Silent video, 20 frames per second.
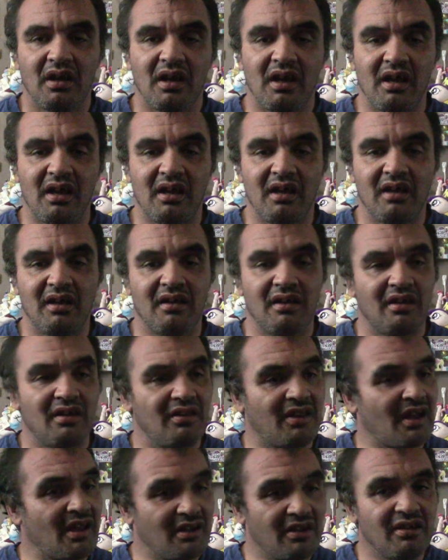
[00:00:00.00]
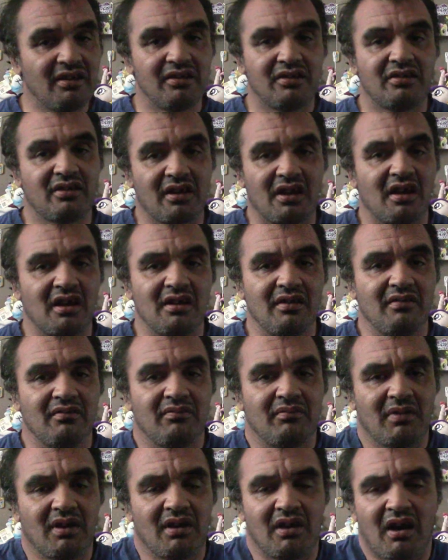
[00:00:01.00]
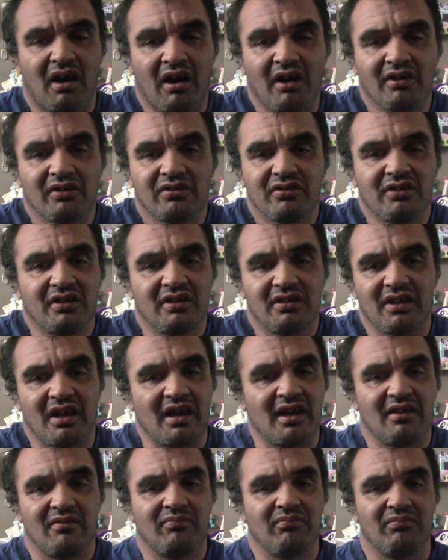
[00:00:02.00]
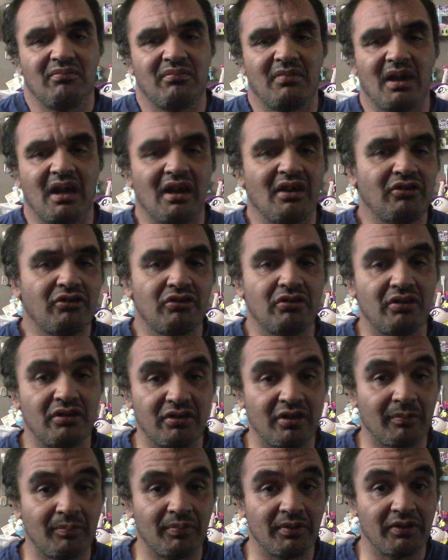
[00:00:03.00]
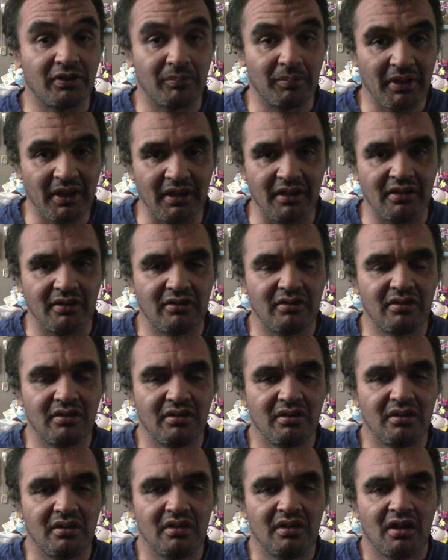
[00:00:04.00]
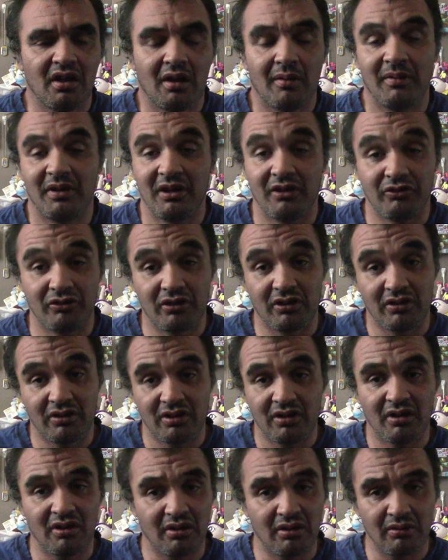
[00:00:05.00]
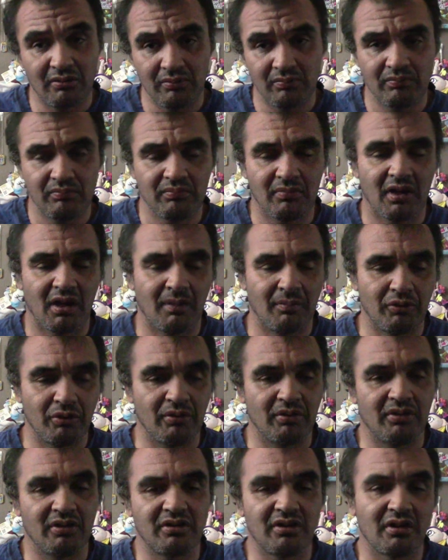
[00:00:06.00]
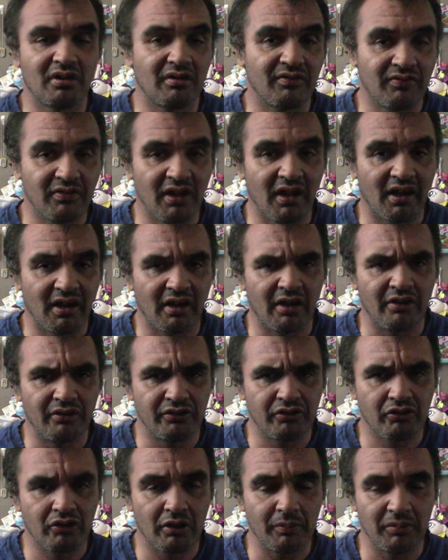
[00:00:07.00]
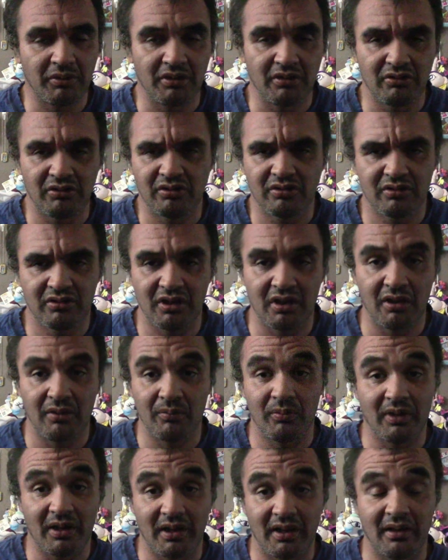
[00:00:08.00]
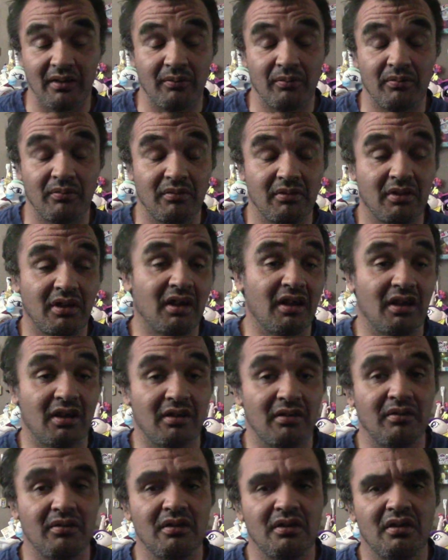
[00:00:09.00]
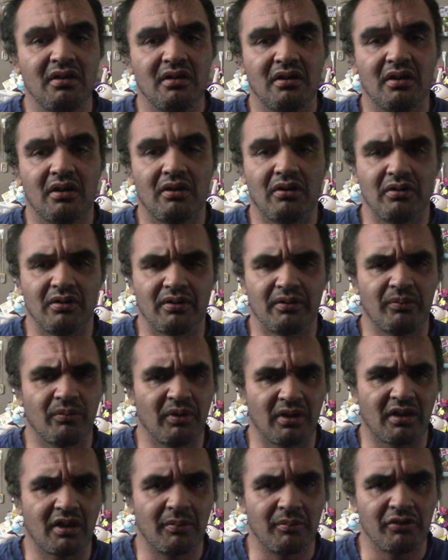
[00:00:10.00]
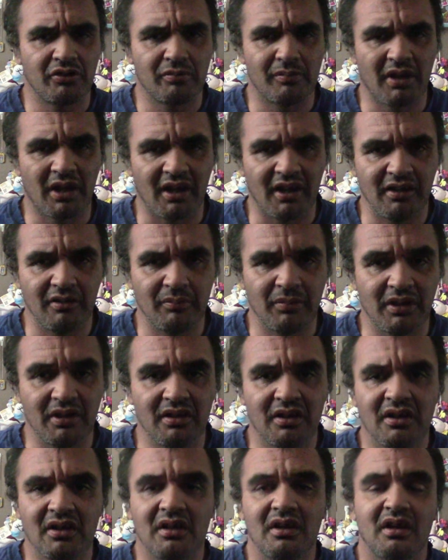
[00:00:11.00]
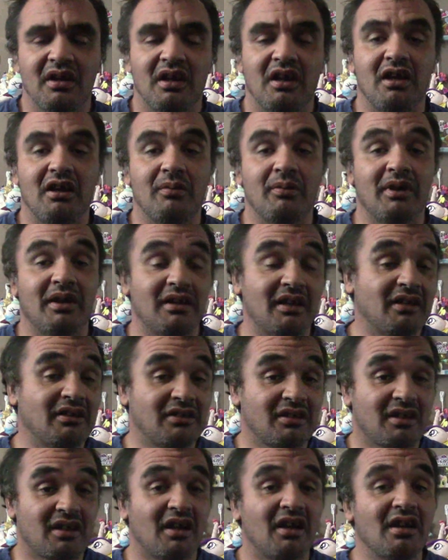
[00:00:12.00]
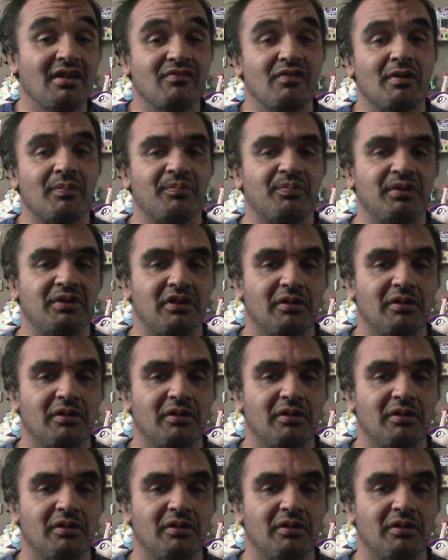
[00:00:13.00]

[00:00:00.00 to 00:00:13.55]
And that is kind of, and honestly that answer is up for debate. I mean, as you could tell, I'm doing this on the fly, unscripted, just saying what I can, or what comes to mind. But anyway, that's kind of up for